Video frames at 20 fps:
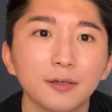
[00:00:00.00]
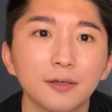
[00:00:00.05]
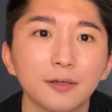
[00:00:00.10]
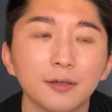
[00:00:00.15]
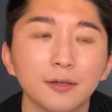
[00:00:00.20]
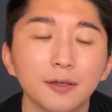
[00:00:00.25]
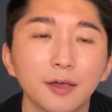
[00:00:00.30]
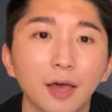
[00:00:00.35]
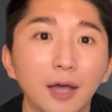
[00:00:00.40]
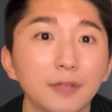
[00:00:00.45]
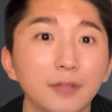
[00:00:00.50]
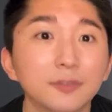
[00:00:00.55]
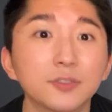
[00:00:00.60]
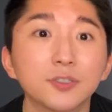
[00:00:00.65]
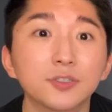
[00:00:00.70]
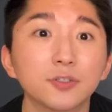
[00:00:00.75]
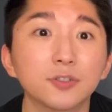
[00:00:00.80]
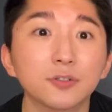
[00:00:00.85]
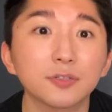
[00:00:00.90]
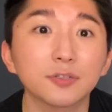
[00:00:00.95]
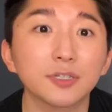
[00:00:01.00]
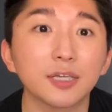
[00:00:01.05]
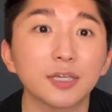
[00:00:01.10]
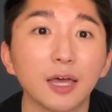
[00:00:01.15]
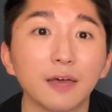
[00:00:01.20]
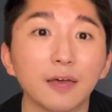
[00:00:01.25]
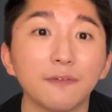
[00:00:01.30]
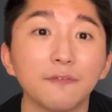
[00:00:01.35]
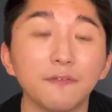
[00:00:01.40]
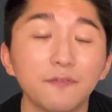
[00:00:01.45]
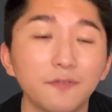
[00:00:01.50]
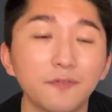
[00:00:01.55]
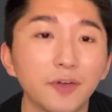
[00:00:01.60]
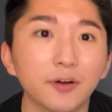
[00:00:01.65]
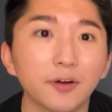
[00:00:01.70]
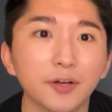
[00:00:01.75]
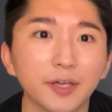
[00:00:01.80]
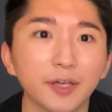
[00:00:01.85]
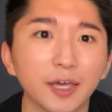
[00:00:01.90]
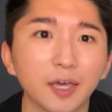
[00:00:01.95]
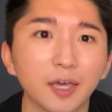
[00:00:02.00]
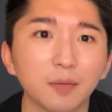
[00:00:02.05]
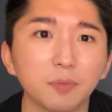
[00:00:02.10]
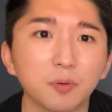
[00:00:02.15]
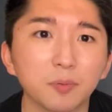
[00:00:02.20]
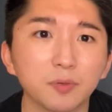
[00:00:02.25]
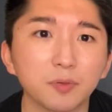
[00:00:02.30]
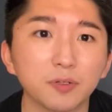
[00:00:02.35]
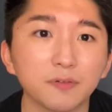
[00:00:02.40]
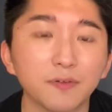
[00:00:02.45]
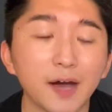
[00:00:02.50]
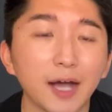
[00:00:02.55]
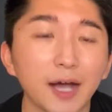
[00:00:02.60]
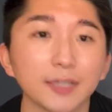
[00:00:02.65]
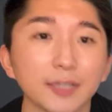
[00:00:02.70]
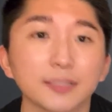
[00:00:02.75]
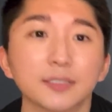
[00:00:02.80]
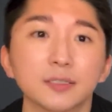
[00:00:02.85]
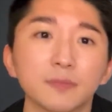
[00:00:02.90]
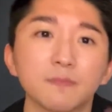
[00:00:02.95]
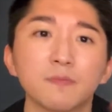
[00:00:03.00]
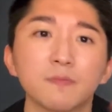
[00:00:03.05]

and certainly a very capable device.